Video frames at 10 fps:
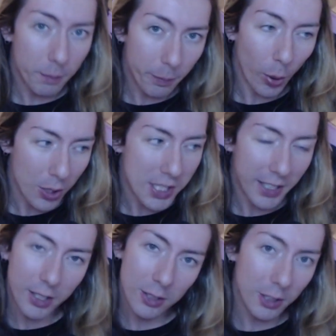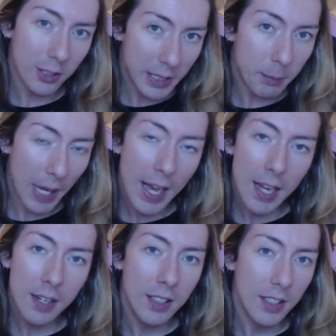particularly
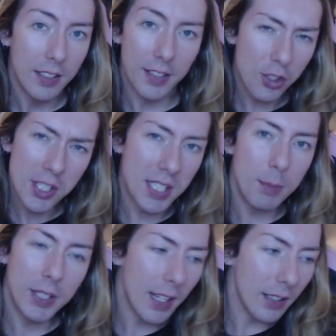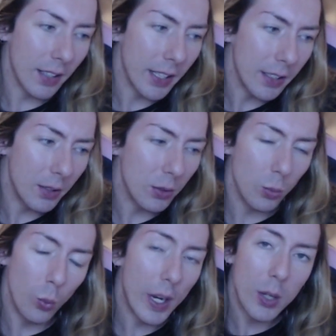bad. They just seem to get like
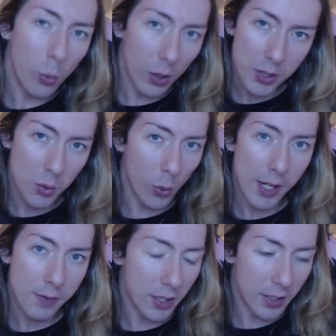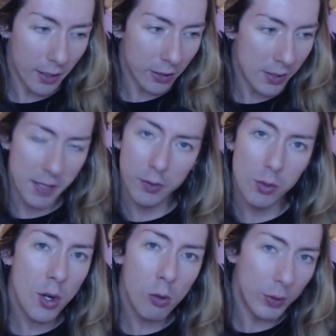way worse one after the other, as if there's
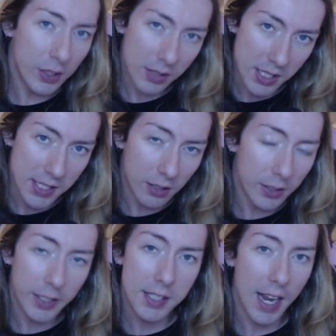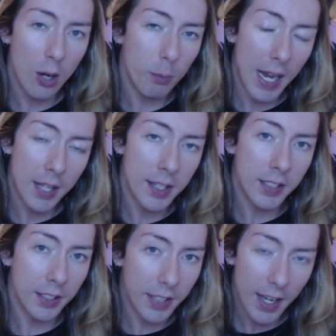no real ceiling to how bad they
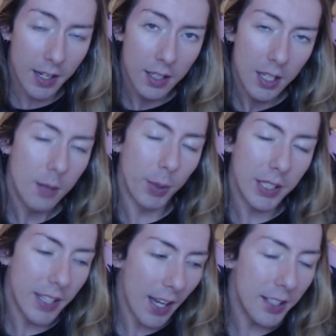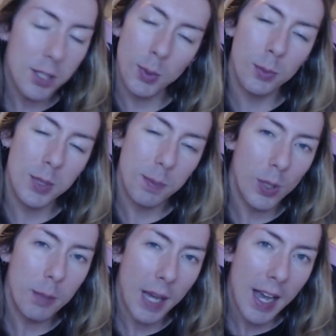can get. But yeah, this one was
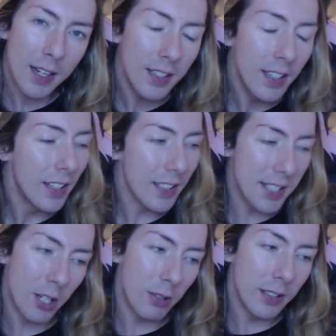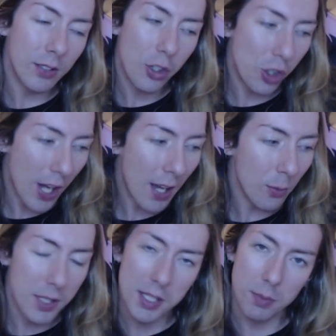pretty bad considering the chat
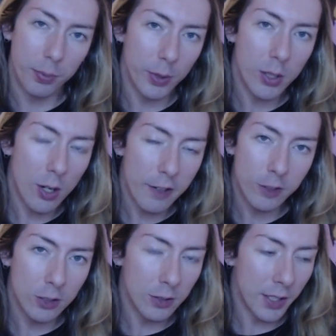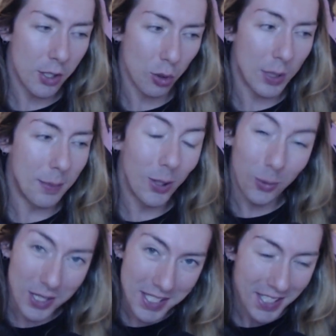was pretty awful and the streamer
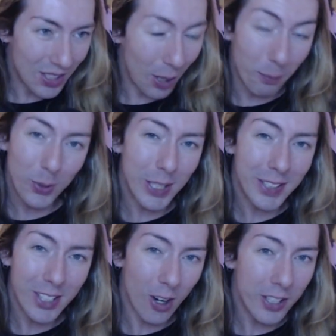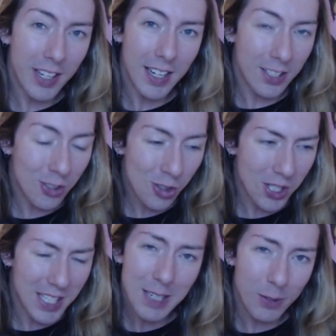was completely unhinged,
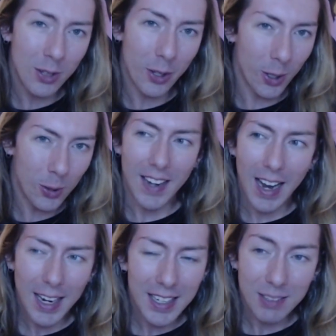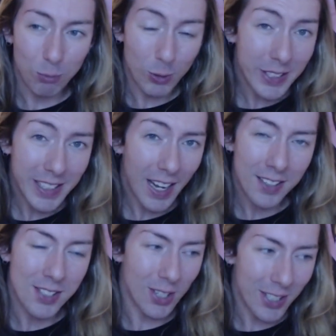even though I really
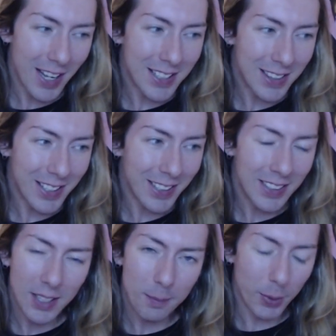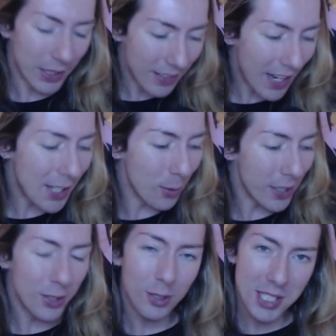hadn't done anything. But anyway,
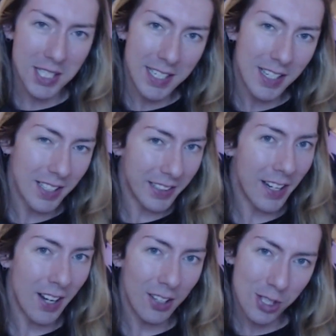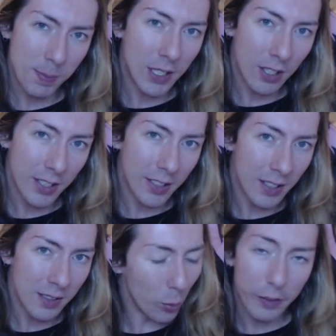you'll see. And again, I'll just be cutting
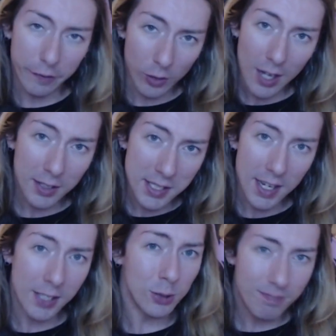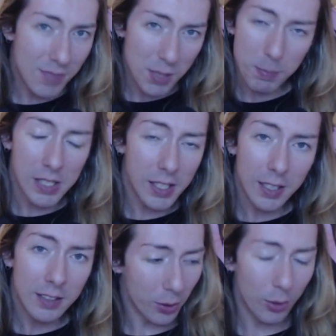in with vlog style
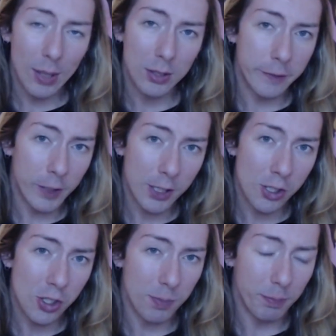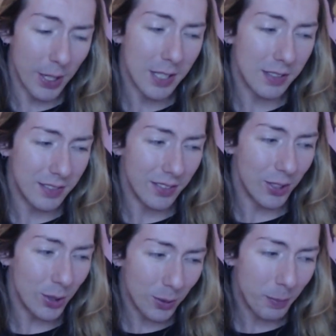speaking throughout the footage, but
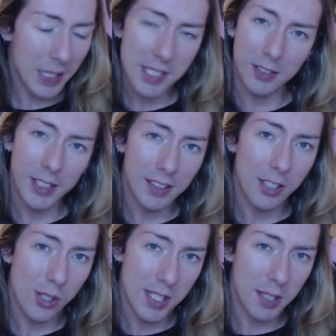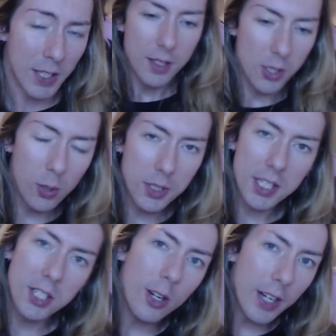you'll basically get the gist of it. So to
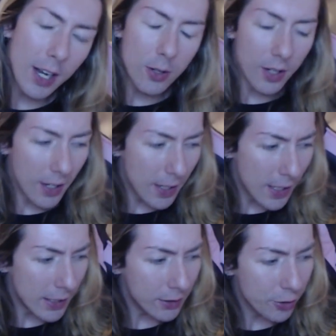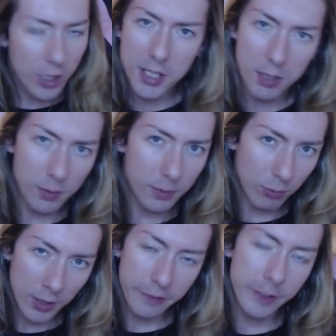start out, I'll just
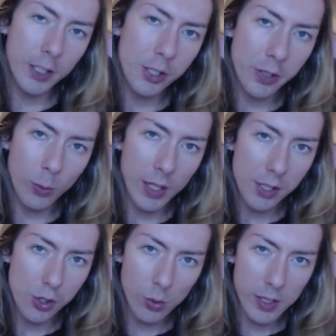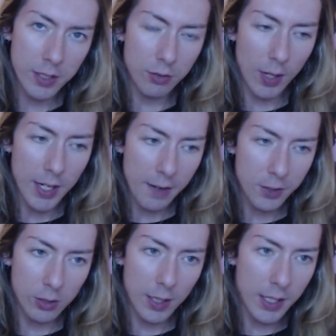run the footage of when I joined right
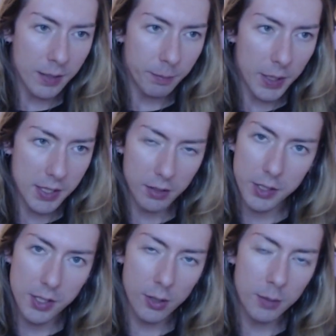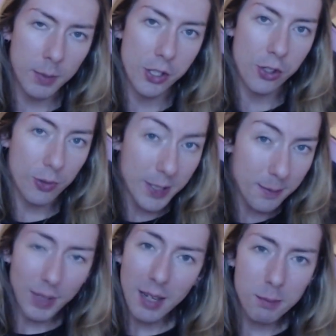after I basically started my
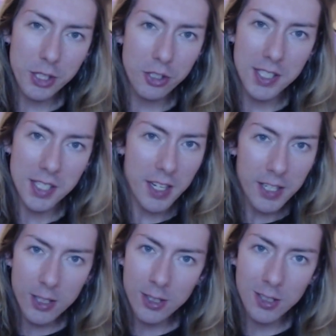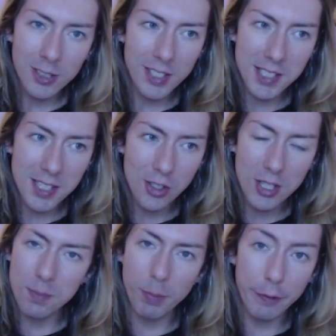stream. Not much to say here. This is
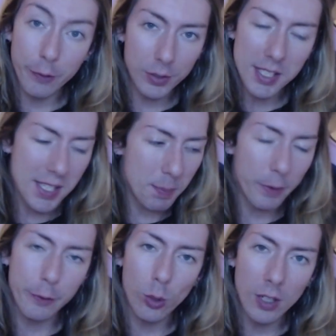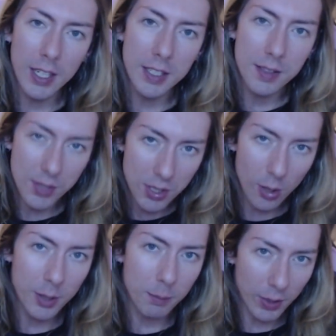just before, this is before I
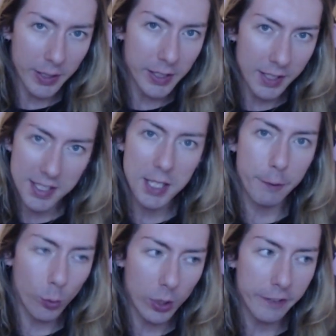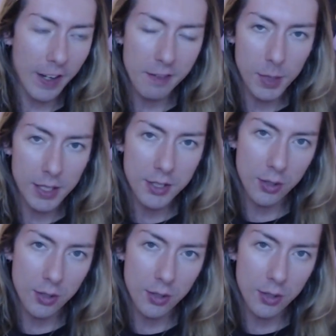started playing. It takes forty-five minutes